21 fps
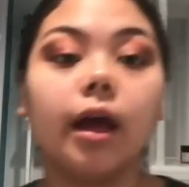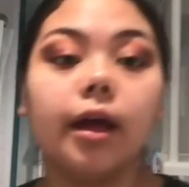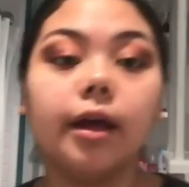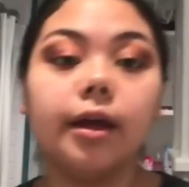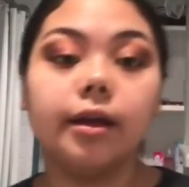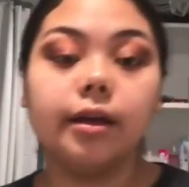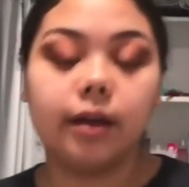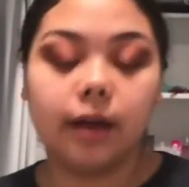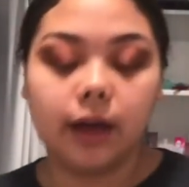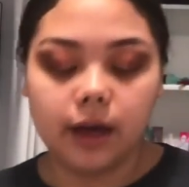
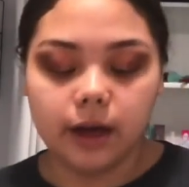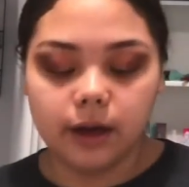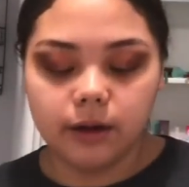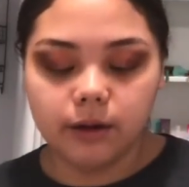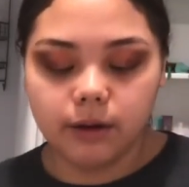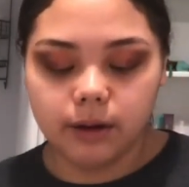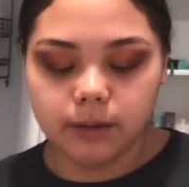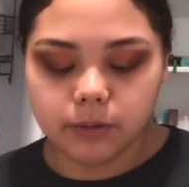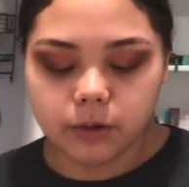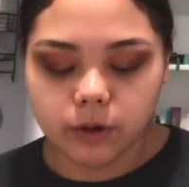And
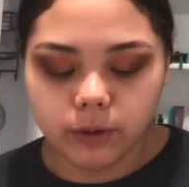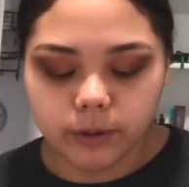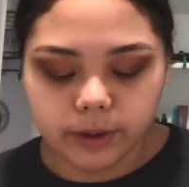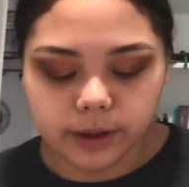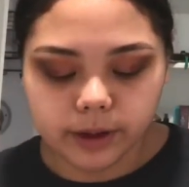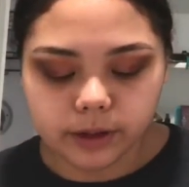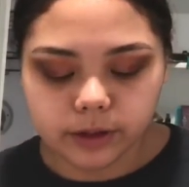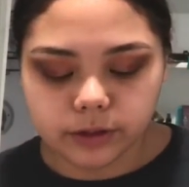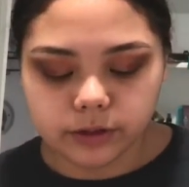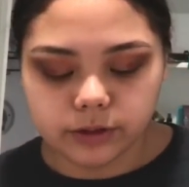now I'm
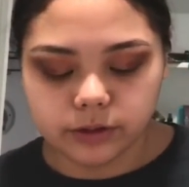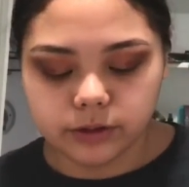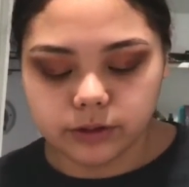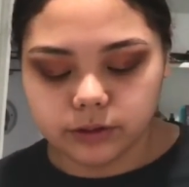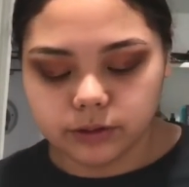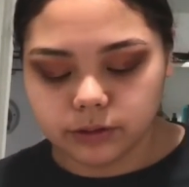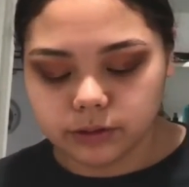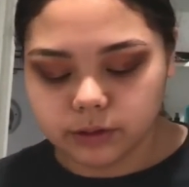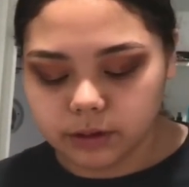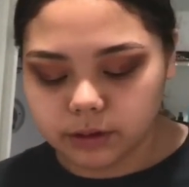going
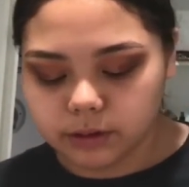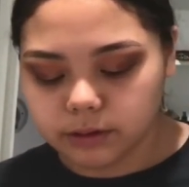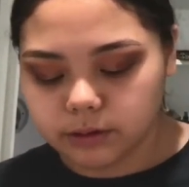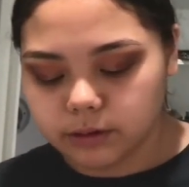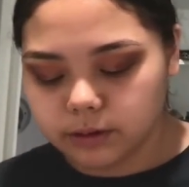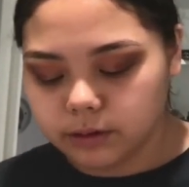to